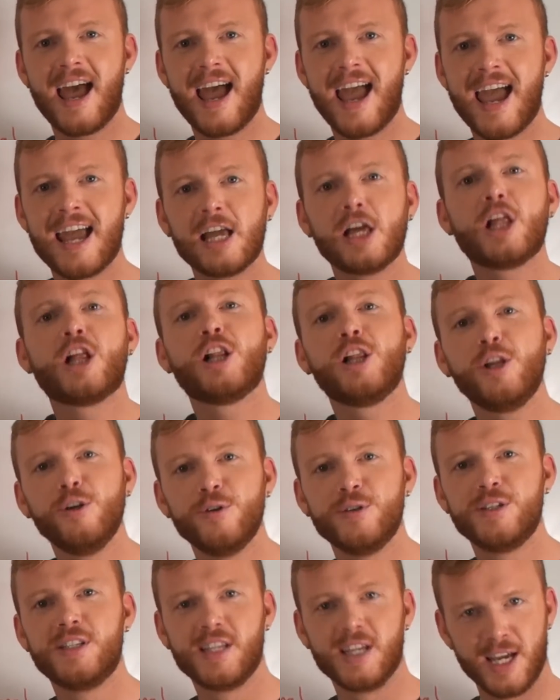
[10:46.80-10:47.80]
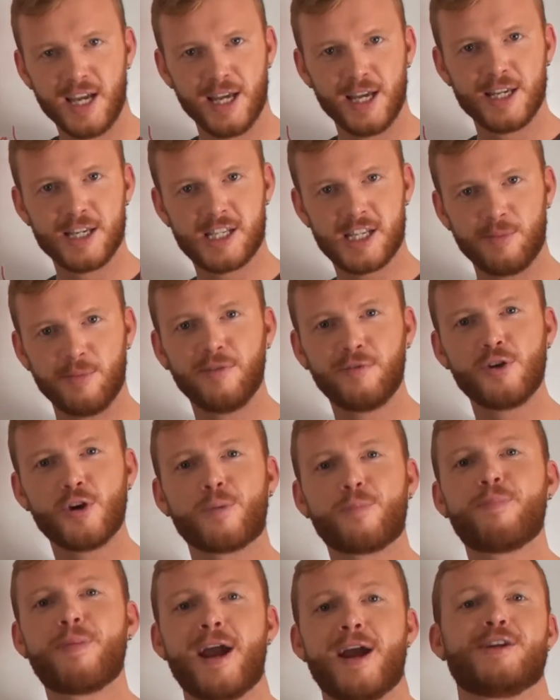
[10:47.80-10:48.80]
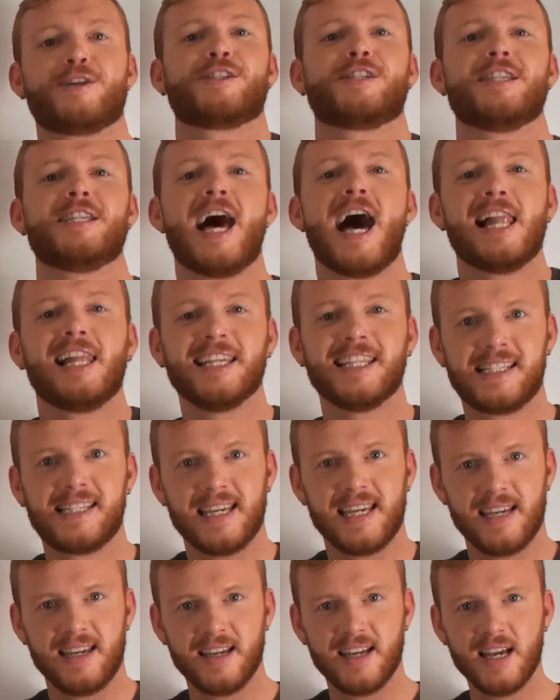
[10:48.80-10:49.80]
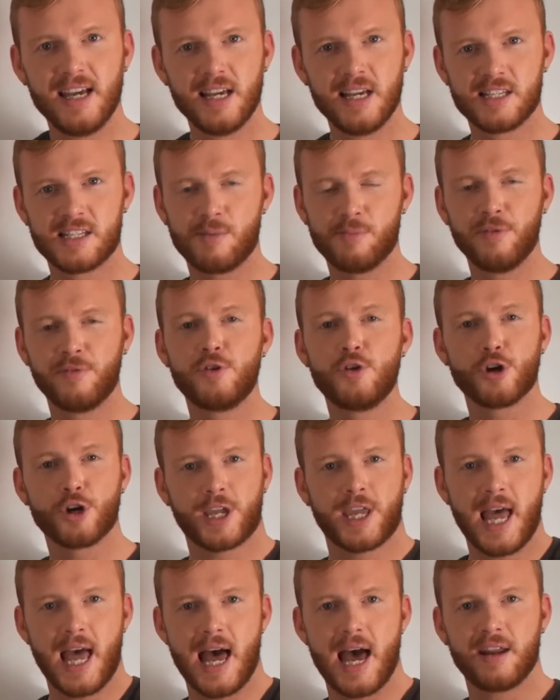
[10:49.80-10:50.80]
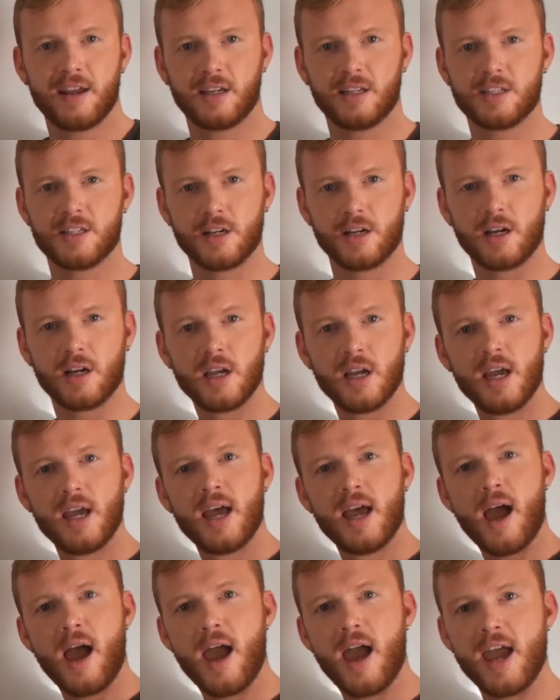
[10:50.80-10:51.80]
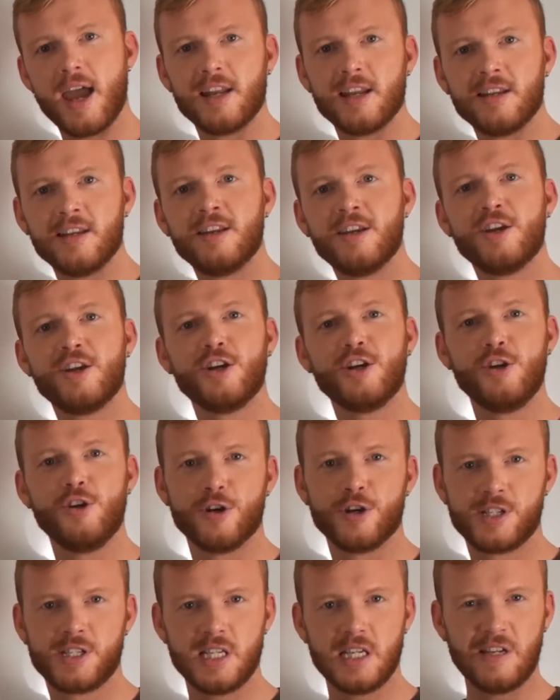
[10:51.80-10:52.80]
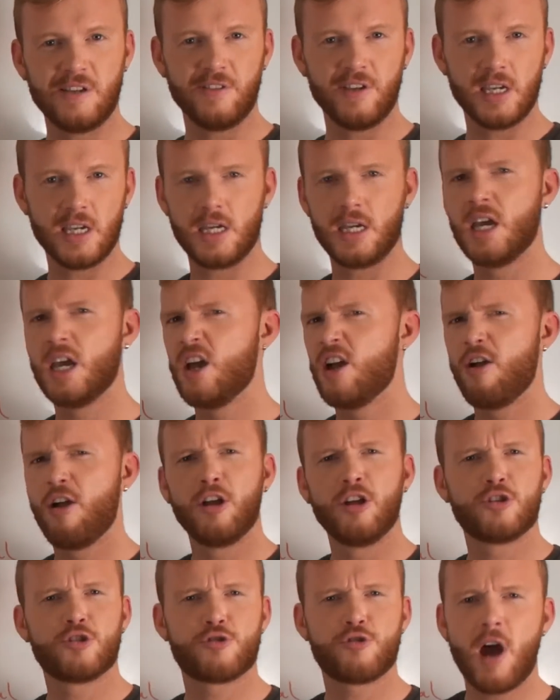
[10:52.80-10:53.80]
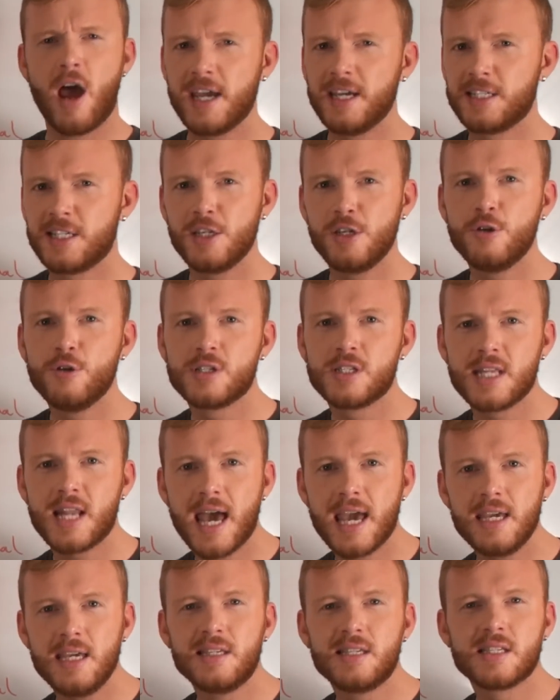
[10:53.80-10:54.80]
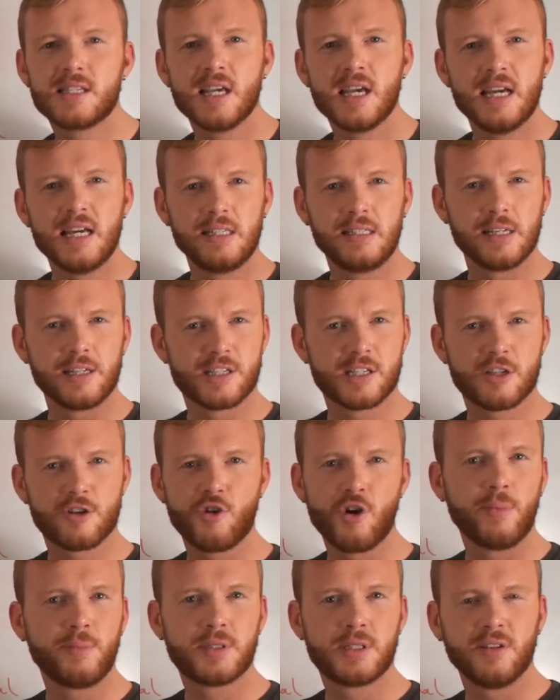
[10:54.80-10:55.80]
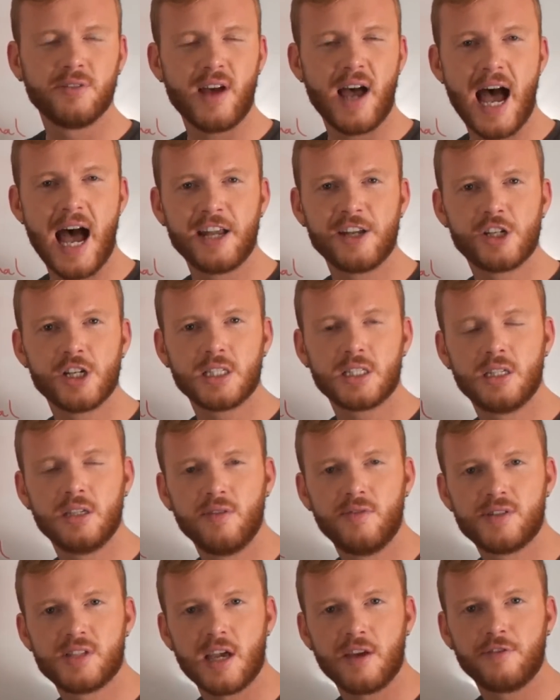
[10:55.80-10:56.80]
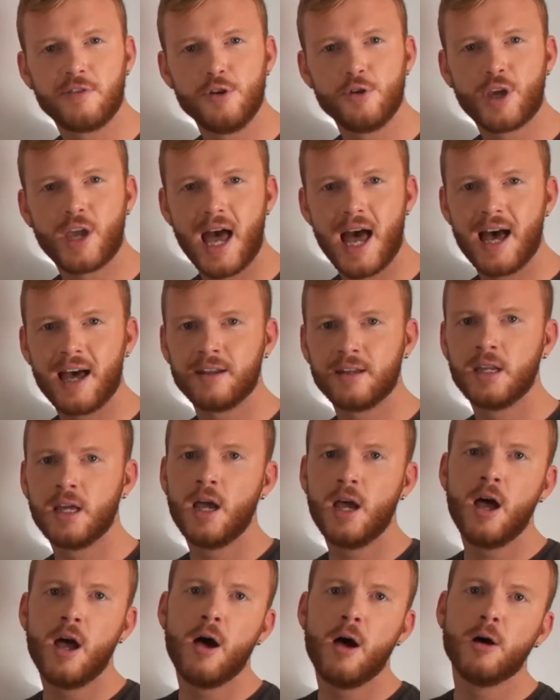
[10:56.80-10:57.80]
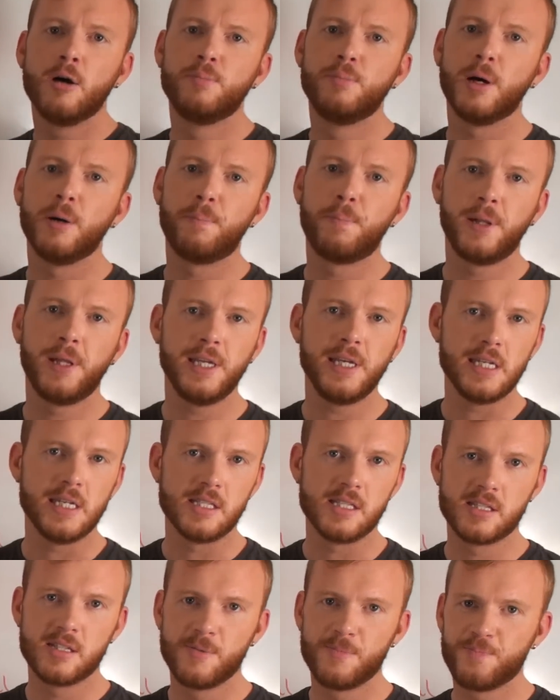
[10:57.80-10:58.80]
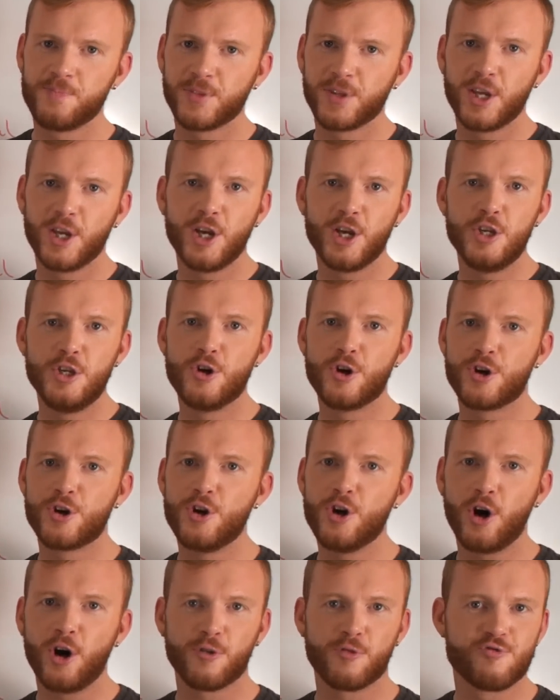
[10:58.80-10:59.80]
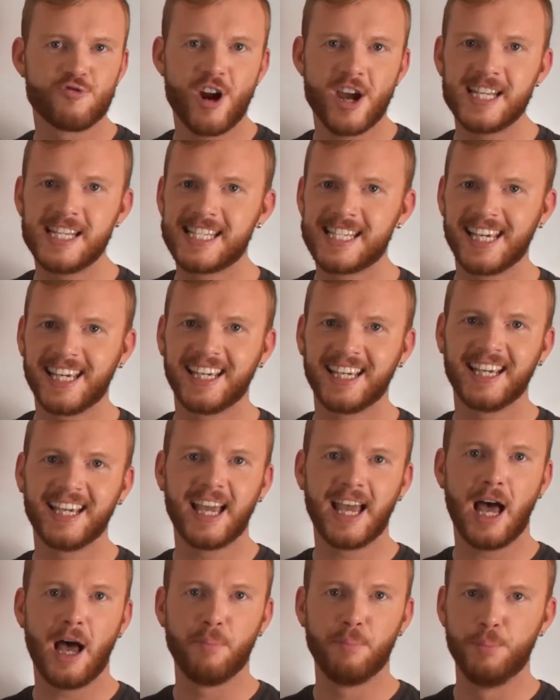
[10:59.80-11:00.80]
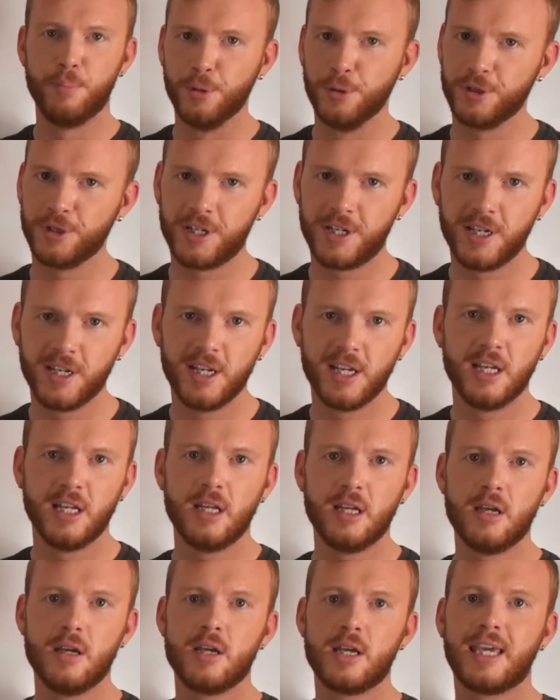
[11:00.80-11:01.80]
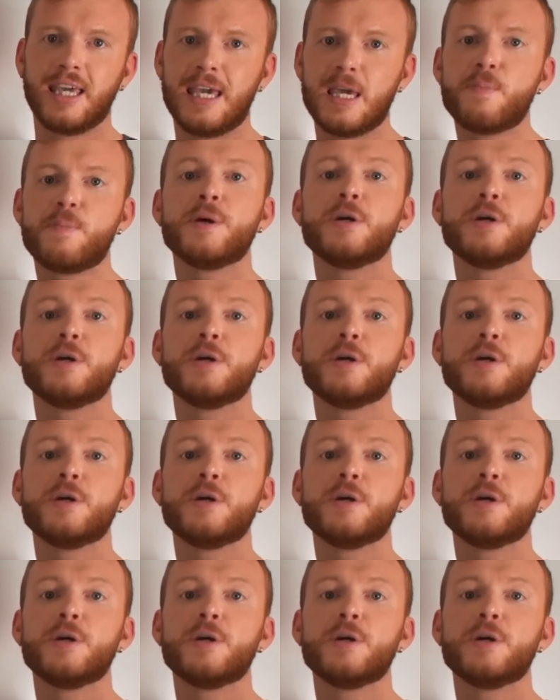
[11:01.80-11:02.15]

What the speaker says: include some of your personality, some of your character in your CV. Try to use nice, descriptive adjectives if you can, but please, you're not writing a book. Keep